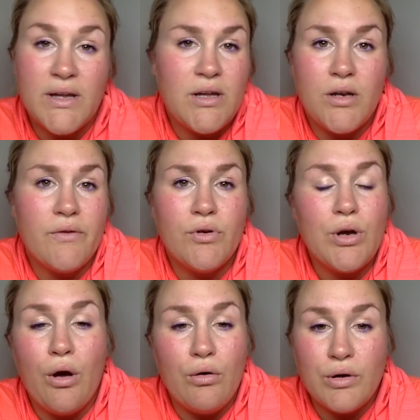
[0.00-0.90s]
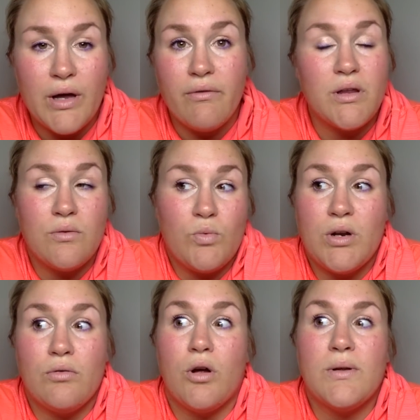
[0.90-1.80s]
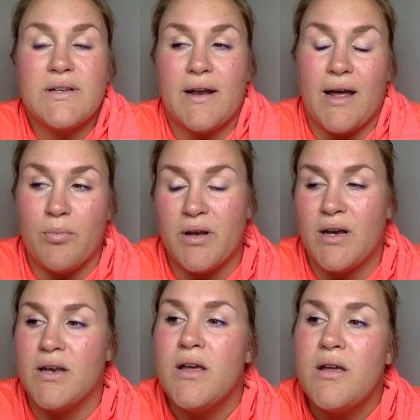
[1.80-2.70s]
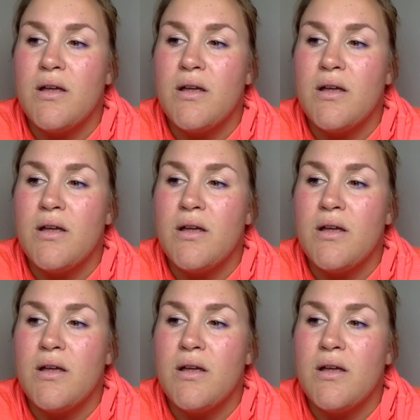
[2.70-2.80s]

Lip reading: like, you never know, we don't know what's going to happen, and